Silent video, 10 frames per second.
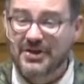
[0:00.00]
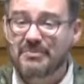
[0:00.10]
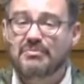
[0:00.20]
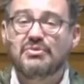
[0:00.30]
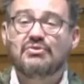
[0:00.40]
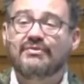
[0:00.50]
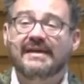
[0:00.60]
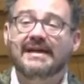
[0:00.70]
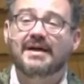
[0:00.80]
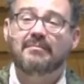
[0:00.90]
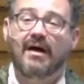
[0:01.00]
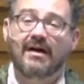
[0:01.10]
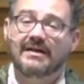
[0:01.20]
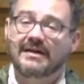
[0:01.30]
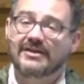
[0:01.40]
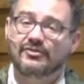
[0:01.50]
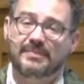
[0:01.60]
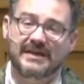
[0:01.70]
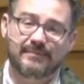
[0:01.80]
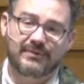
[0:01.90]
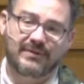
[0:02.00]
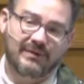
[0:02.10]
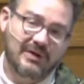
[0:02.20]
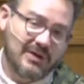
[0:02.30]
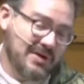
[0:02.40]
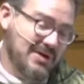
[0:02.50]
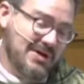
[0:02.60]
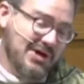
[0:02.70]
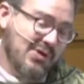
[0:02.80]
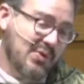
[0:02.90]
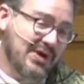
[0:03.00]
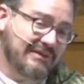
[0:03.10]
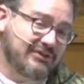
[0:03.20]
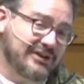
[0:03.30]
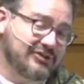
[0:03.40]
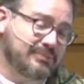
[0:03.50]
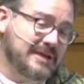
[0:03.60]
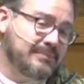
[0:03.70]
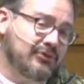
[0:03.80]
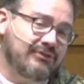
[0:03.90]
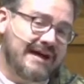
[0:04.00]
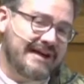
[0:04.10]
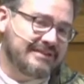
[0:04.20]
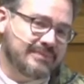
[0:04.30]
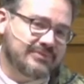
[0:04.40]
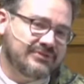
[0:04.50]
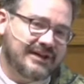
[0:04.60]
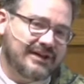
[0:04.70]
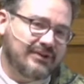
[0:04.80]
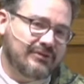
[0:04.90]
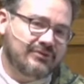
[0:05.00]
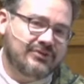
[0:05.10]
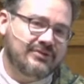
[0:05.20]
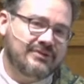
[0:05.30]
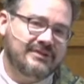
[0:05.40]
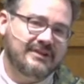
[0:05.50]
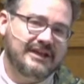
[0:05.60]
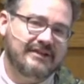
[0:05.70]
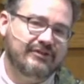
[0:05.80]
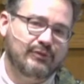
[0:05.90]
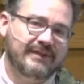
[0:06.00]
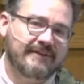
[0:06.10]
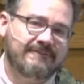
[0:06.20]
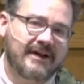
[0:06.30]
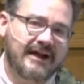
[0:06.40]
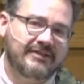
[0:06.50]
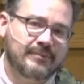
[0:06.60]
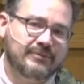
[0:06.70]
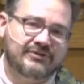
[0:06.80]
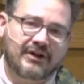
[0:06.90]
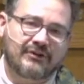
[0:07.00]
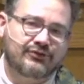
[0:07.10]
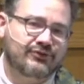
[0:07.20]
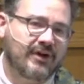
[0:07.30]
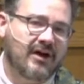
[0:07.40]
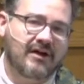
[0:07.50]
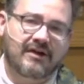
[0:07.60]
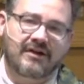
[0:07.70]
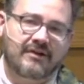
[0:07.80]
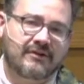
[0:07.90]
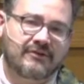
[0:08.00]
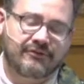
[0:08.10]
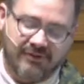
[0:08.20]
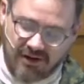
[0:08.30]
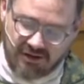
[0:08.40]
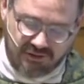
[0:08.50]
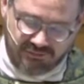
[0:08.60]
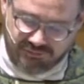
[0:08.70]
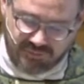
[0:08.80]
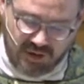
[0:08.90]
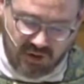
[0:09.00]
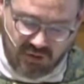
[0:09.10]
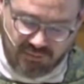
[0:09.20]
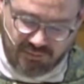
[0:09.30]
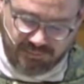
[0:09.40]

moving among his people, wherever his people find themselves, even when they find themselves far, far from home.